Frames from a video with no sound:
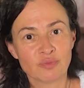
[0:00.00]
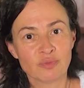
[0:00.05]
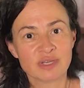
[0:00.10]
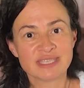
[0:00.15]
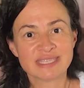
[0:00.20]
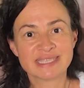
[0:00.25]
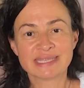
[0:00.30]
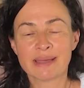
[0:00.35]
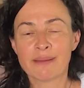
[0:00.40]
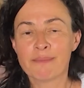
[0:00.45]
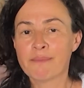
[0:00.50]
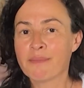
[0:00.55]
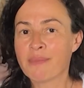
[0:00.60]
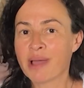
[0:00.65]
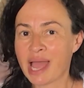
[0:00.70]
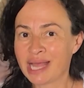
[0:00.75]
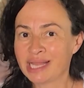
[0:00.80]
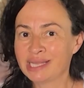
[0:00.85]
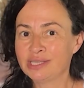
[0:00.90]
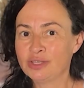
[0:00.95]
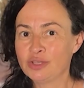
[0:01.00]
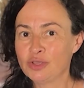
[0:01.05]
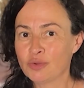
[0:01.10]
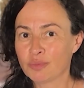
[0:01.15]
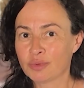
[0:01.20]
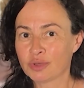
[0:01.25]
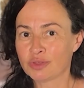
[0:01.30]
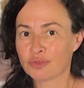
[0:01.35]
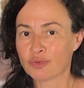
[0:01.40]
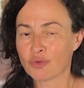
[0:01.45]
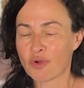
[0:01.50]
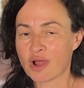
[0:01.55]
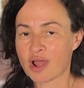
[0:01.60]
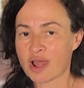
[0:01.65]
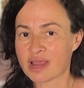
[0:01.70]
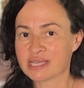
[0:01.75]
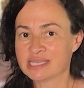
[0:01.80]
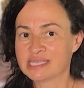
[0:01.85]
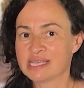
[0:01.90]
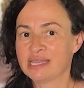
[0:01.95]
with some mild
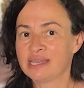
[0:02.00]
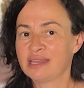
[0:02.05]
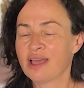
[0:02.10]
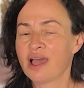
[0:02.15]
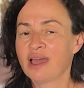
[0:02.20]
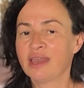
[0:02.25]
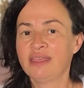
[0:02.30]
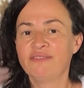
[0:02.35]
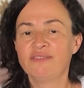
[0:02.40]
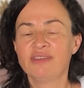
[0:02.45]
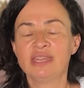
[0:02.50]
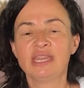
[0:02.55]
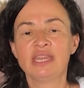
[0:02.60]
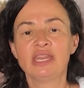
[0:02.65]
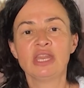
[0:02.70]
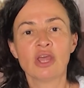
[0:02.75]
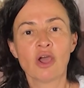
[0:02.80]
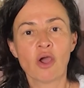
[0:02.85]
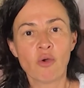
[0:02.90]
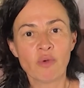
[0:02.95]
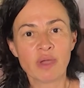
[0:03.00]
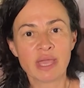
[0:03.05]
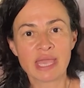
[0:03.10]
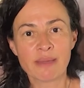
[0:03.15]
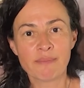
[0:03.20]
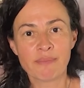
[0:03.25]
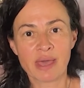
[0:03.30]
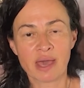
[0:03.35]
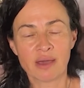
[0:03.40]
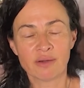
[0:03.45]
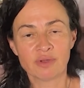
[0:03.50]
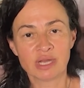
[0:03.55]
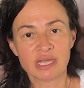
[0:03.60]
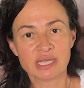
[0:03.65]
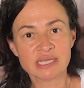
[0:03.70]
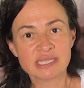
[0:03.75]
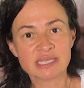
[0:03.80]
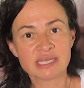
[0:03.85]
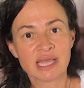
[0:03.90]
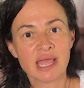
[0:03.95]
pneumothorax and not even knowing about
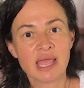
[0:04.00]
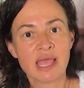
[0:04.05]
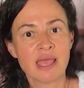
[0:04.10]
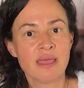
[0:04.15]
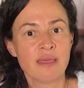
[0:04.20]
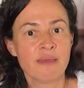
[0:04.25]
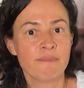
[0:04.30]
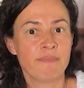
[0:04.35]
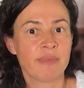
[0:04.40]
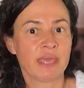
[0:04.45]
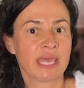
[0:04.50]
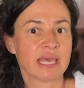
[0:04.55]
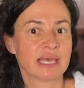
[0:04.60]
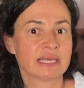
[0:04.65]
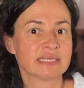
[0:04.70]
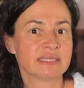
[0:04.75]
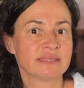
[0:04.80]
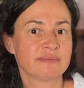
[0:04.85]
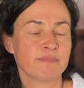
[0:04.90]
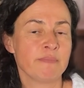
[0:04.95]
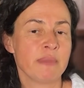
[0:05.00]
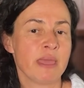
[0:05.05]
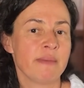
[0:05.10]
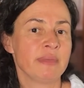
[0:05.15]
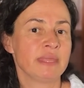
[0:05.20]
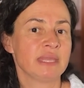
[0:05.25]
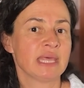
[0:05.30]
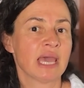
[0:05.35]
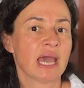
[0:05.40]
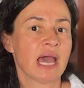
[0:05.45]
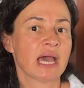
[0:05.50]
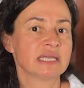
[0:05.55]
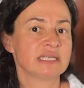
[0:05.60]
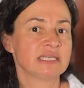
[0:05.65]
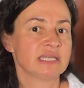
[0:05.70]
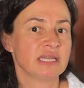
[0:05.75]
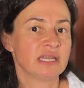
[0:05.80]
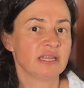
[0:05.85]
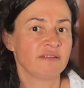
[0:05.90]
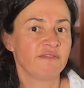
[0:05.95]
it because maybe they
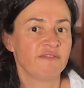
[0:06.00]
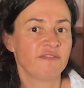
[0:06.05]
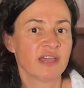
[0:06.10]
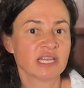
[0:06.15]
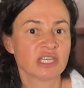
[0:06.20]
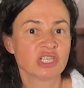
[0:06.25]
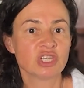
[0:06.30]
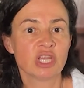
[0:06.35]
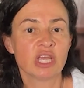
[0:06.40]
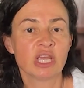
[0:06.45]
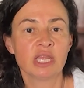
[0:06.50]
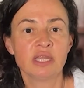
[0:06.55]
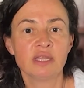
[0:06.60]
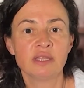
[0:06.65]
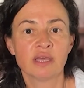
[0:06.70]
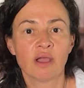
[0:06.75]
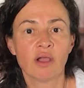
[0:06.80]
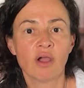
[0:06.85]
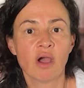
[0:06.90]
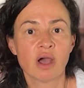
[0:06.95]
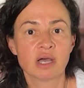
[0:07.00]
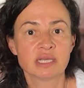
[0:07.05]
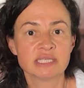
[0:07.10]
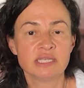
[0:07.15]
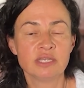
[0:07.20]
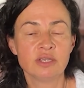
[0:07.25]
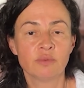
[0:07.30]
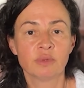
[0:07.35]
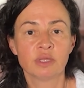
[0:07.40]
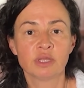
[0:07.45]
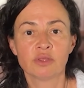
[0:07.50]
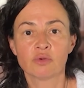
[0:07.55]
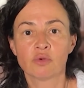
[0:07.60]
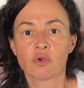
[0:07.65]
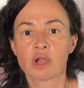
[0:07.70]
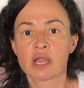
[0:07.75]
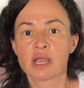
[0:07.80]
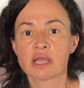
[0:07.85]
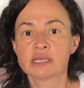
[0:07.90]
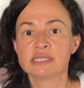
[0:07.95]
had an infection that caused
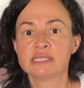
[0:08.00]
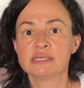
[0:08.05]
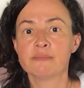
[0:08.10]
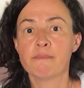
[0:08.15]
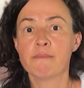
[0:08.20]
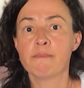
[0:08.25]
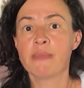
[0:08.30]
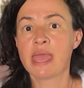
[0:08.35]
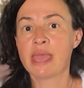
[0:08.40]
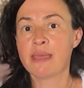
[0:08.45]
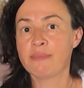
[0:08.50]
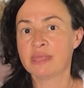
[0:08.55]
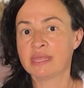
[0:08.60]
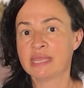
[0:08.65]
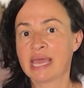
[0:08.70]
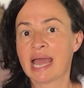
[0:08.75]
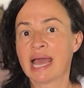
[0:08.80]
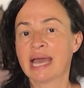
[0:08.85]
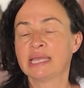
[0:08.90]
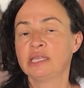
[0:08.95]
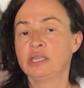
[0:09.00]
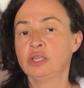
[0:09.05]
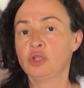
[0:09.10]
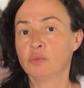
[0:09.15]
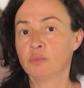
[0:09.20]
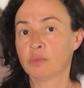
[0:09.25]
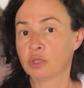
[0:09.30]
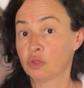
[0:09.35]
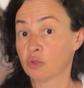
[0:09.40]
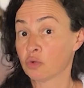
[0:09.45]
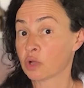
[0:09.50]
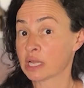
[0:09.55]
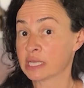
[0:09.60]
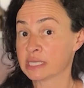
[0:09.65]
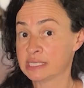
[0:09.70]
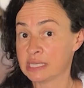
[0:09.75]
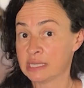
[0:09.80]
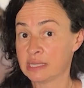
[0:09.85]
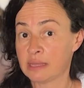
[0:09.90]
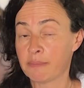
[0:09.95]
pneumothorax, maybe they had
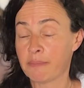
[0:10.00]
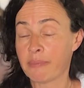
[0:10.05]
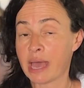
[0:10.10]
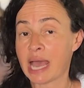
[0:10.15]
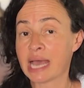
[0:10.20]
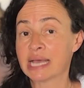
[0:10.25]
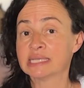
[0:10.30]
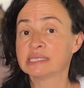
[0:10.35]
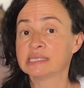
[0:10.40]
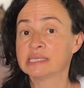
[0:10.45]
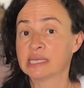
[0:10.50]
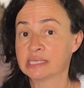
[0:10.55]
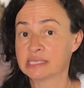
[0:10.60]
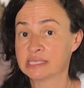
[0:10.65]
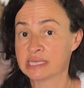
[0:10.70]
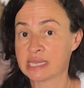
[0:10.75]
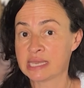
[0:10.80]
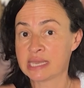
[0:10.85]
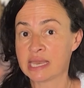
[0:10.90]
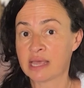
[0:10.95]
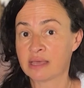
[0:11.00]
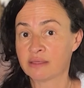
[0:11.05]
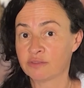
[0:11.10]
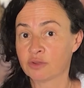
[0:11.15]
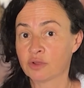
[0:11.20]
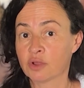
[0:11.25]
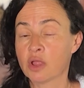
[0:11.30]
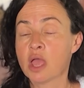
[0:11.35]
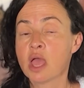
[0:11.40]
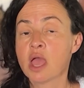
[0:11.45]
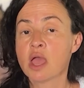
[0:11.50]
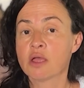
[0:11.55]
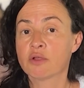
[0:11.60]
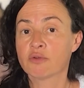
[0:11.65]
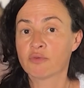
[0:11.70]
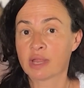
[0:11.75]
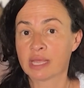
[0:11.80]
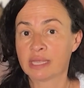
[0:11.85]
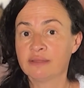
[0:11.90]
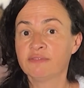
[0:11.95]
pneumothorax in the past. That's another
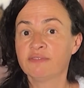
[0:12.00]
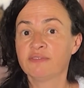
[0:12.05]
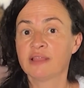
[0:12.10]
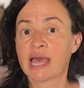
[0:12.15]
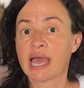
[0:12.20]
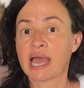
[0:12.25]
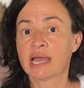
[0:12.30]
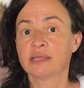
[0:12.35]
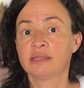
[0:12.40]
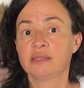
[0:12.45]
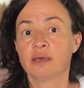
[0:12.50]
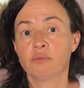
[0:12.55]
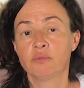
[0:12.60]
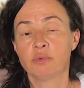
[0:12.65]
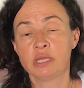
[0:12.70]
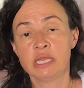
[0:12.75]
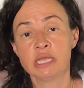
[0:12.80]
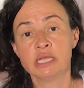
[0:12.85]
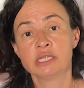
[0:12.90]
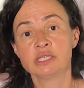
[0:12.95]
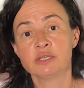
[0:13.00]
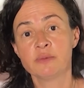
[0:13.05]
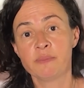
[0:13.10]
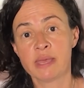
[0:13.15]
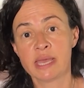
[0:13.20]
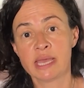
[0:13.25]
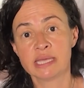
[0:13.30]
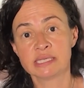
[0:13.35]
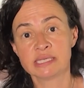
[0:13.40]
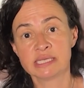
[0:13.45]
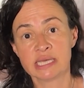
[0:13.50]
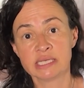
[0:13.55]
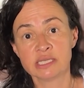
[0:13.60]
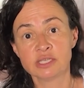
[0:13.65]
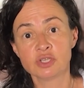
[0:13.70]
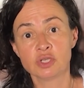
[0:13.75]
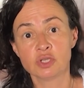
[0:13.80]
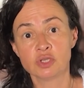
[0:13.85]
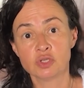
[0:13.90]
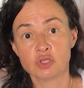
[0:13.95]
red flag that we need to pay
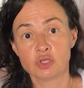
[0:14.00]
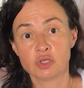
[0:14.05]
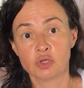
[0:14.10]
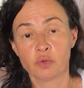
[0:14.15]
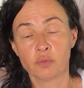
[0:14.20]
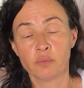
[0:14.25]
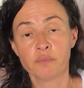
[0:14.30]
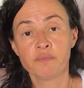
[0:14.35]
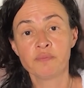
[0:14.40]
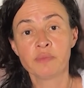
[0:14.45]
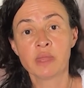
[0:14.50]
attention to.